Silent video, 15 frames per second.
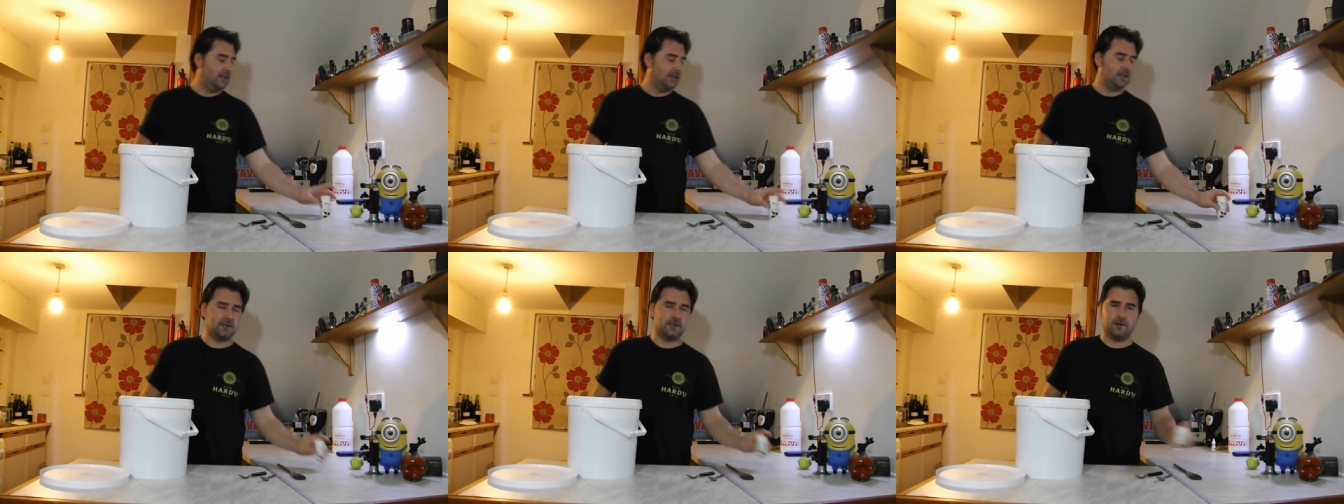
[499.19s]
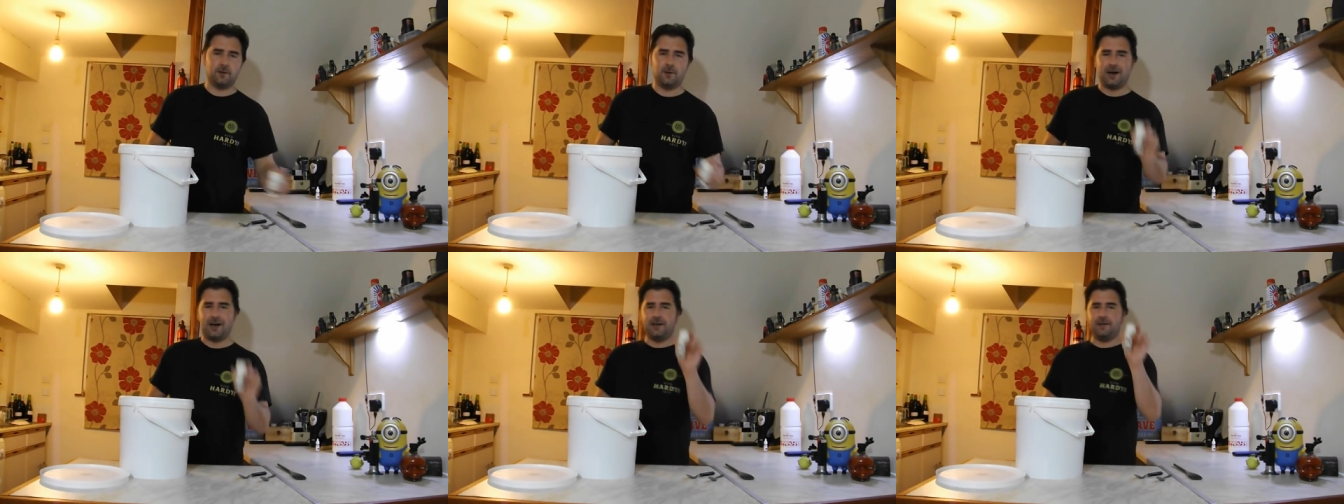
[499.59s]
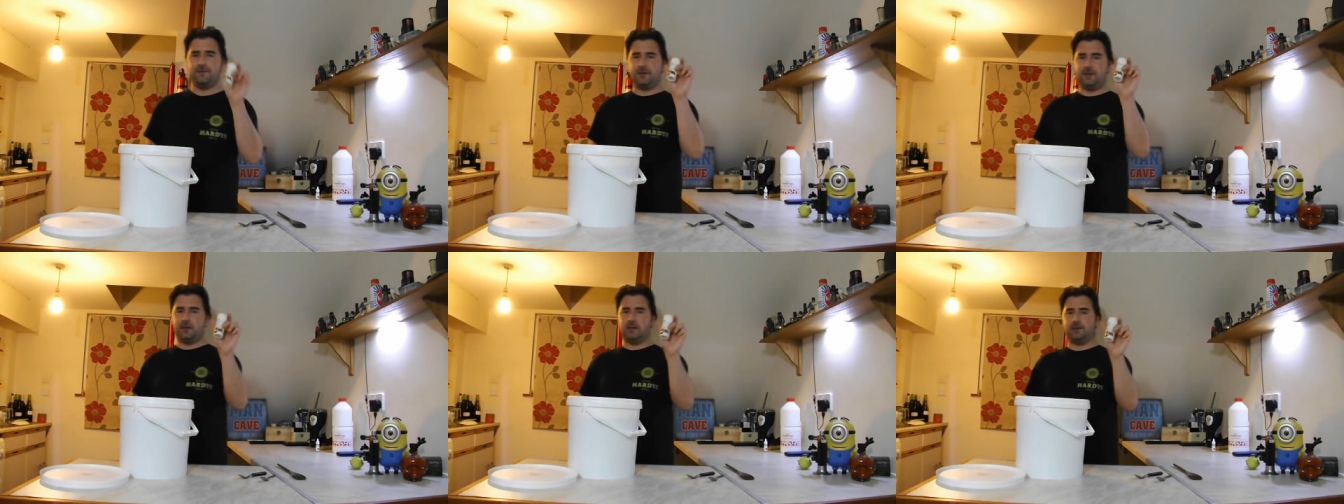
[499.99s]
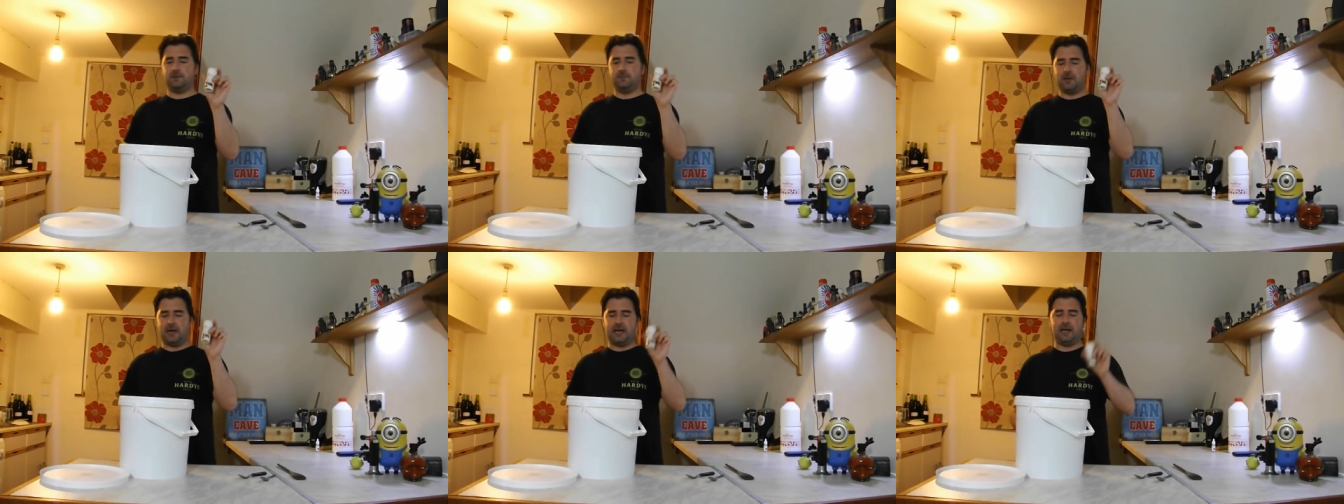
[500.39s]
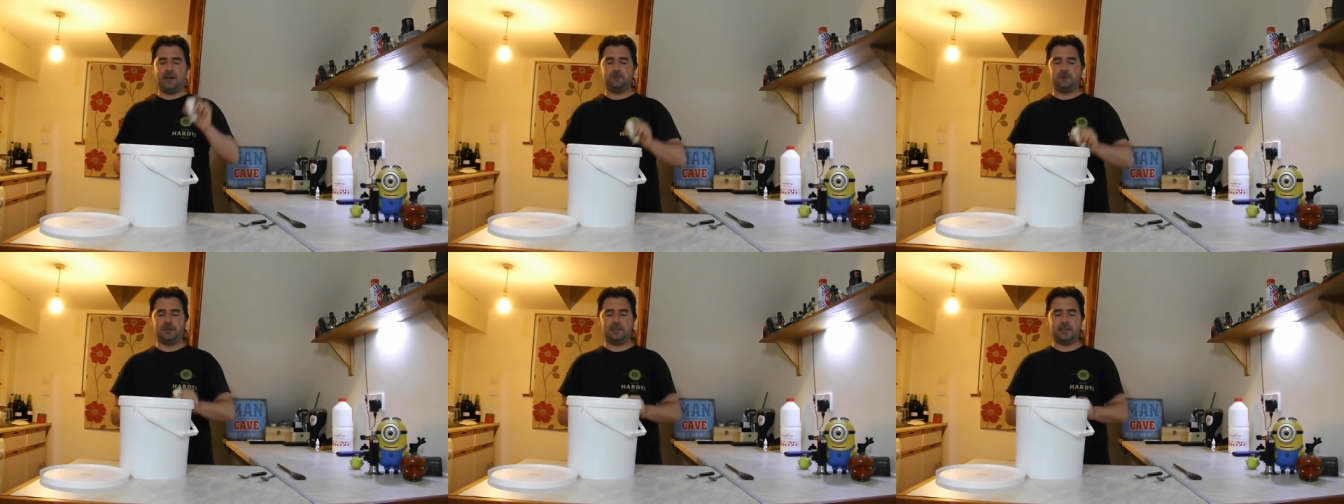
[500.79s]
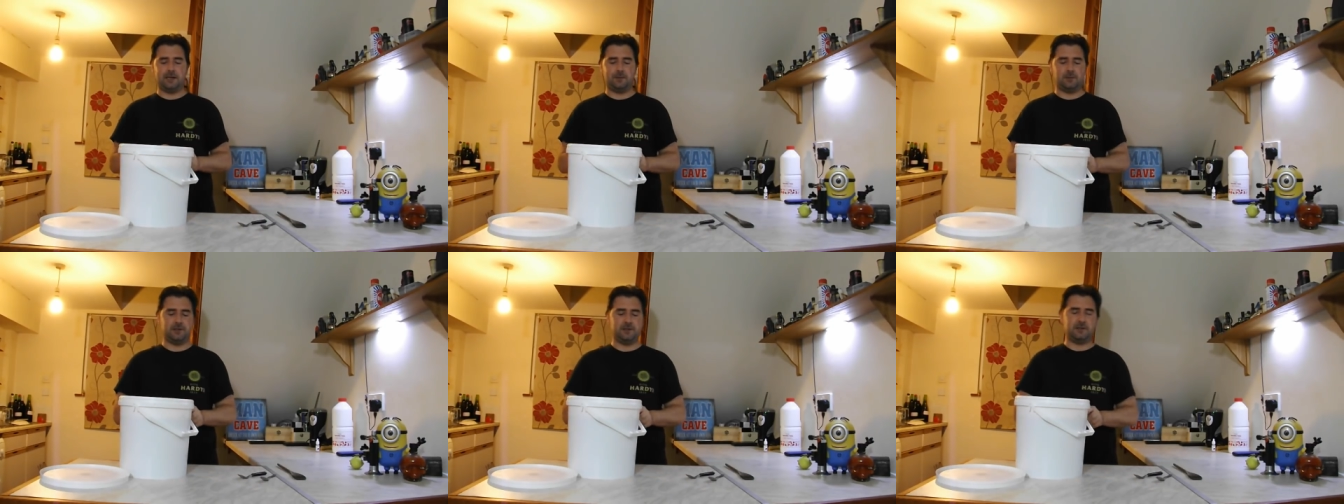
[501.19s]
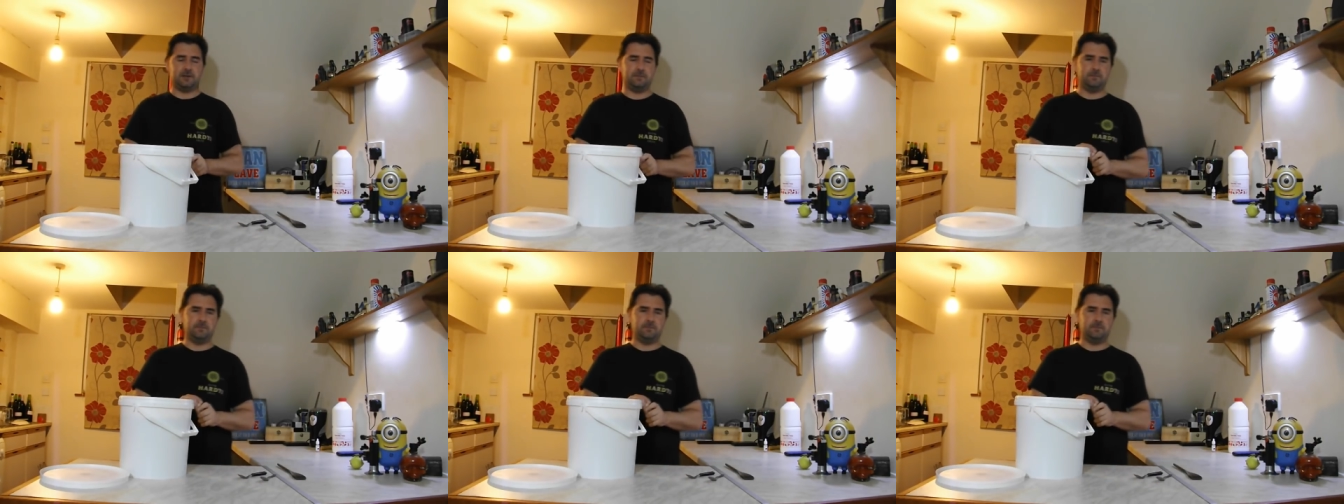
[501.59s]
So, I have got my Campden tablets.